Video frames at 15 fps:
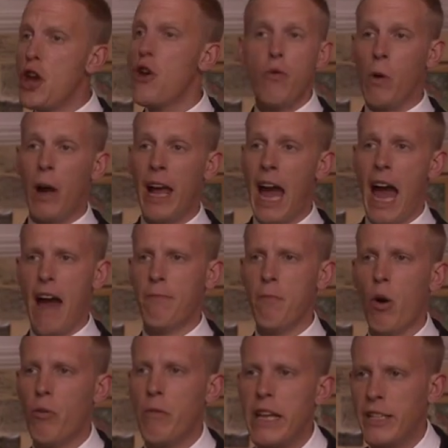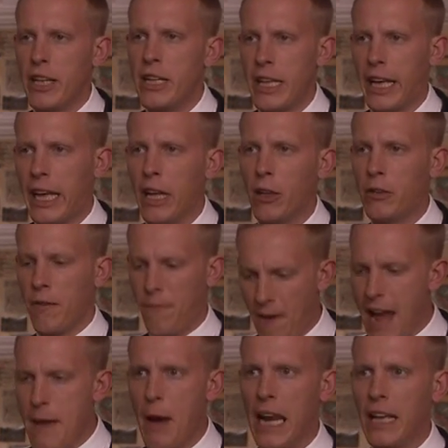You have more reason to kill to
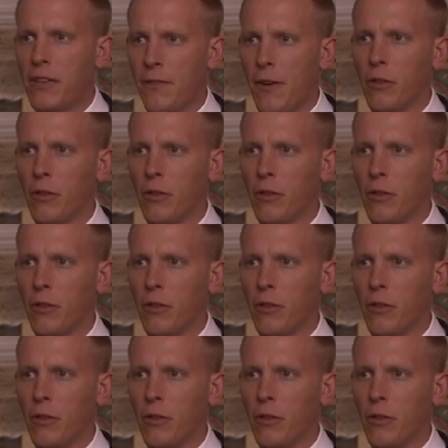frame Alex